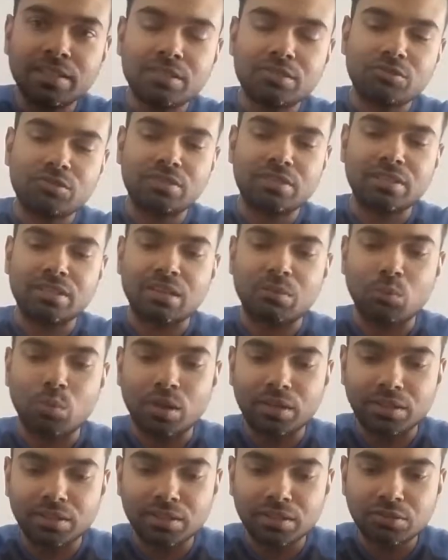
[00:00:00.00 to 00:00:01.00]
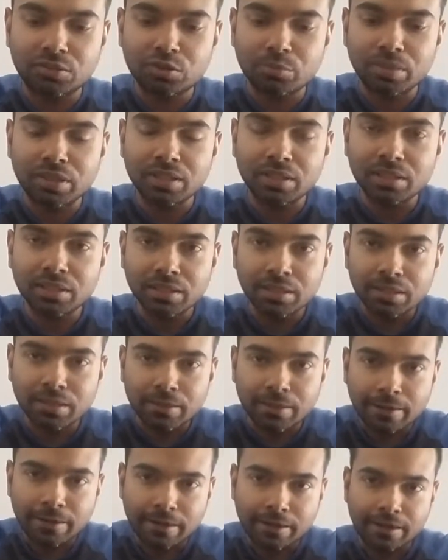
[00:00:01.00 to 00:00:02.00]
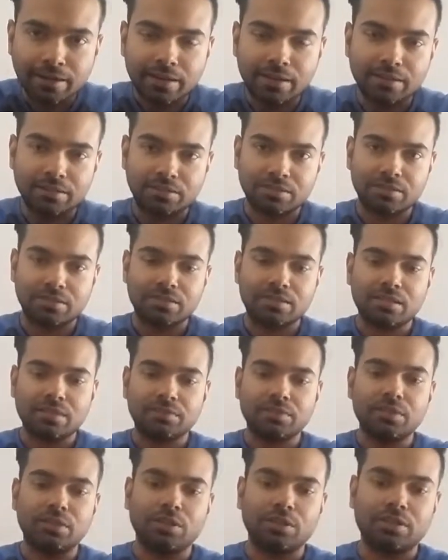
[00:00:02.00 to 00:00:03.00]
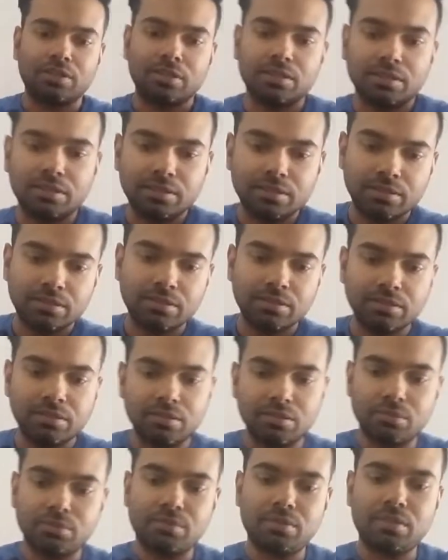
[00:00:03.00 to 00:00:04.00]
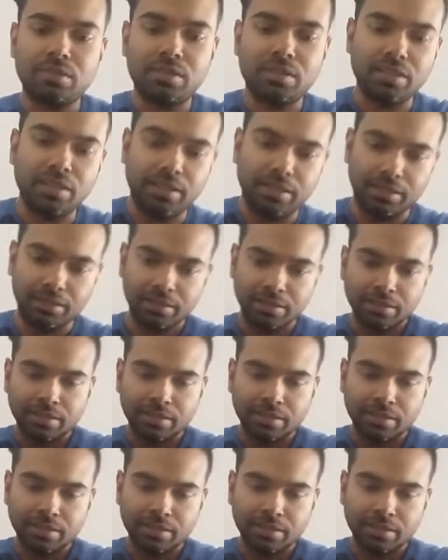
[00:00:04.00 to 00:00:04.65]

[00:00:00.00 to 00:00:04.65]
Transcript: just like I wanted it to be. And so let's have a look. Okay.